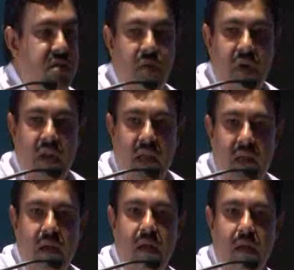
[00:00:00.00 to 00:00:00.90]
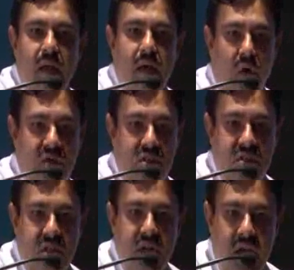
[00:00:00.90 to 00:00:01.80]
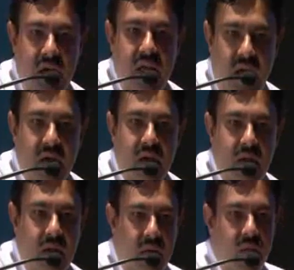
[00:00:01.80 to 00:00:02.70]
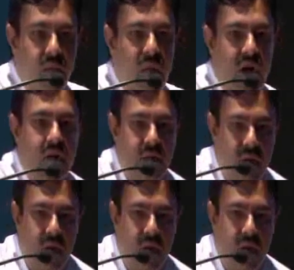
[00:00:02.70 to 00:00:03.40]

79 and launched this in 88 and made